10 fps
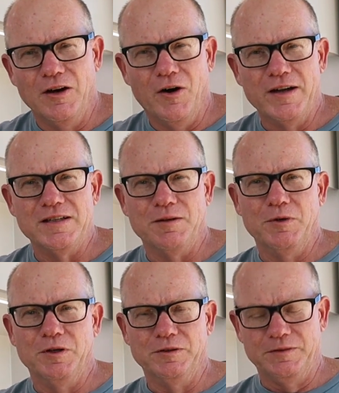
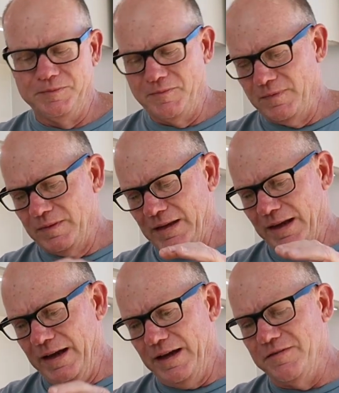ITECHWORLD
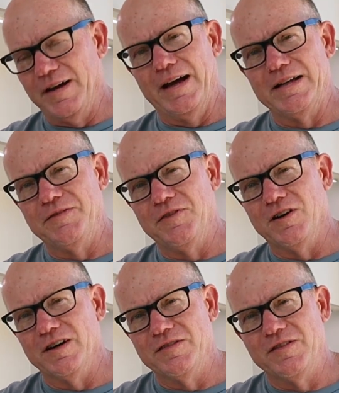have
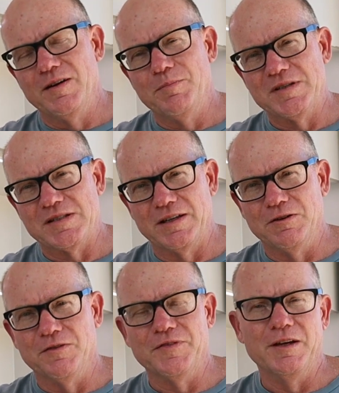
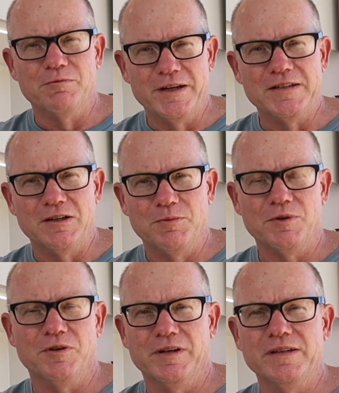85% off their retail
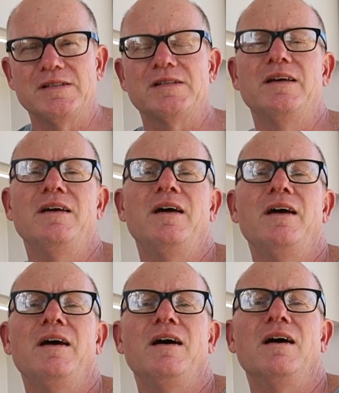price
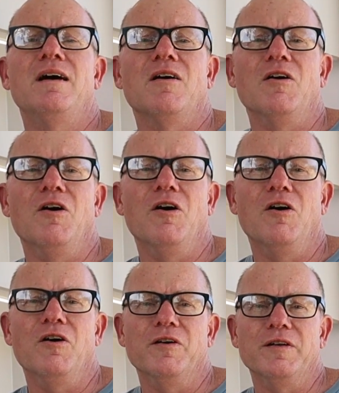
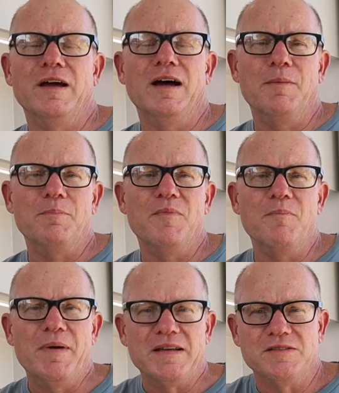on a
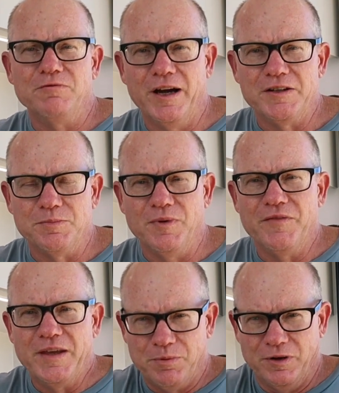massive range
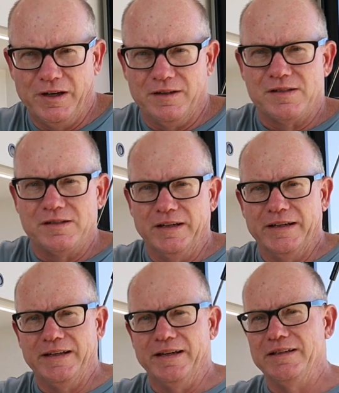of their products,
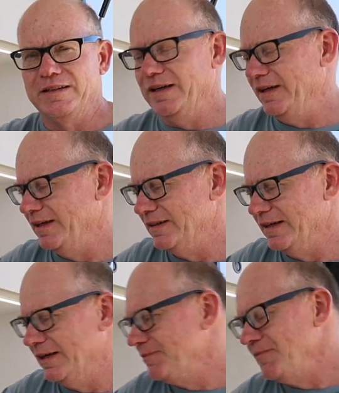okay? And
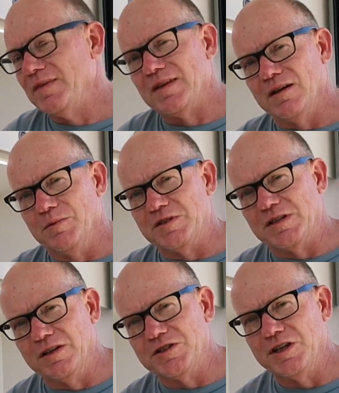I'm
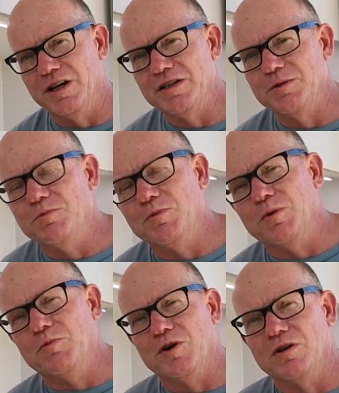just going to show you
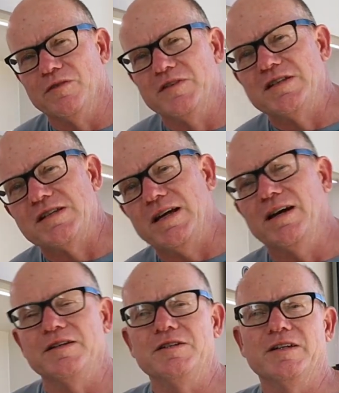what kind of a
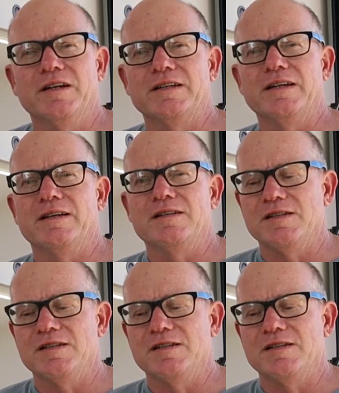discount you're going to get.